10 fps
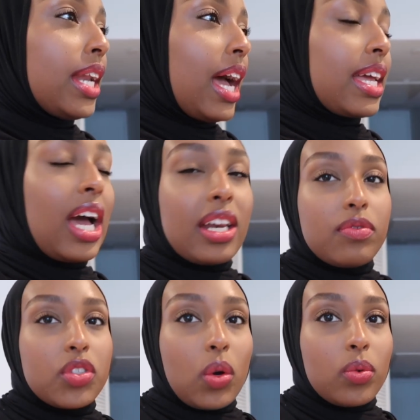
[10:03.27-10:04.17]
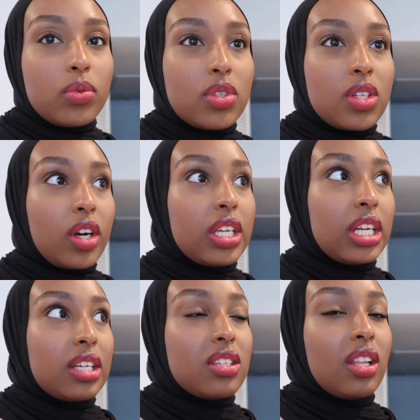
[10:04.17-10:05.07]
but I kind of don't start
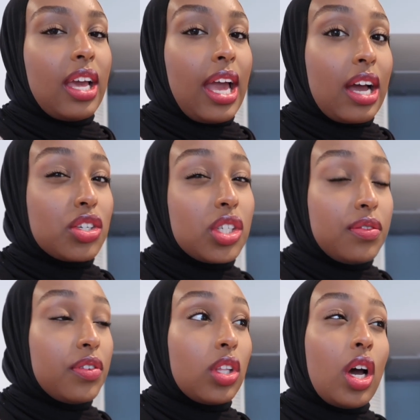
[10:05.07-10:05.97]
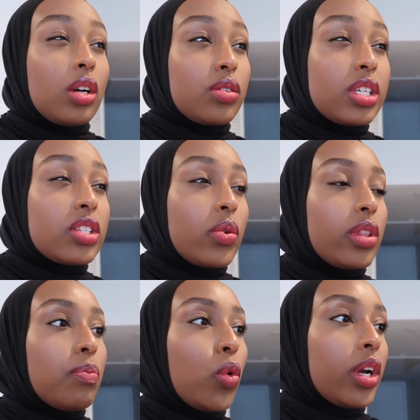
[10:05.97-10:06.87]
eating until I actually feel hungry. So
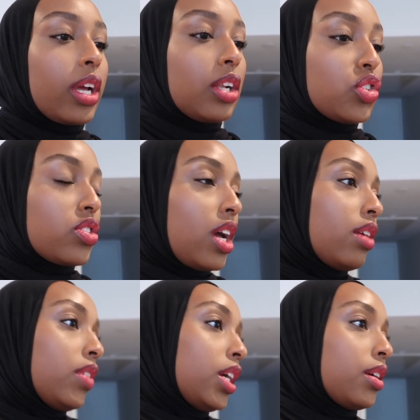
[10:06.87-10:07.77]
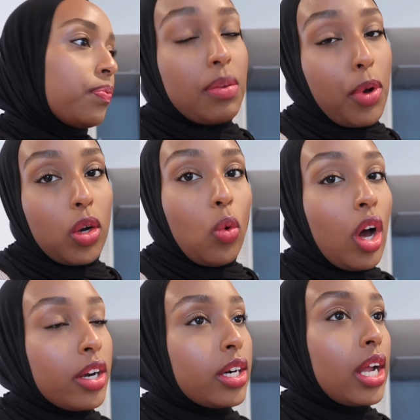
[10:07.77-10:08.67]
in the morning, I'll just kind of like sip on
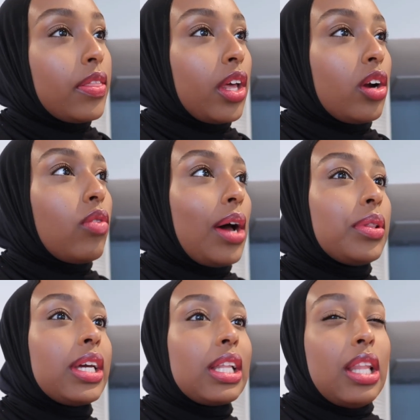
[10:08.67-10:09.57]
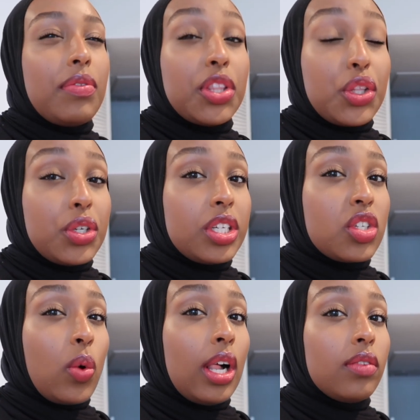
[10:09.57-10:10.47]
water, and then around like
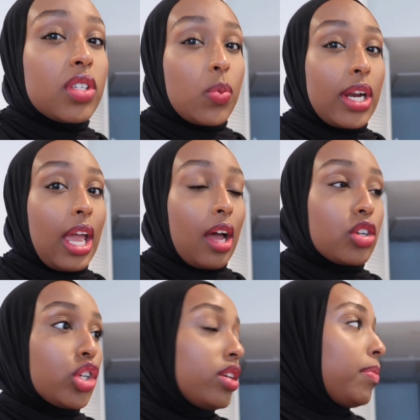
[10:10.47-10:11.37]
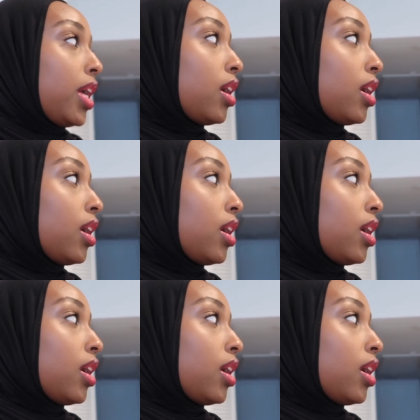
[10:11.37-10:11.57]
11:30, 12 is when I actually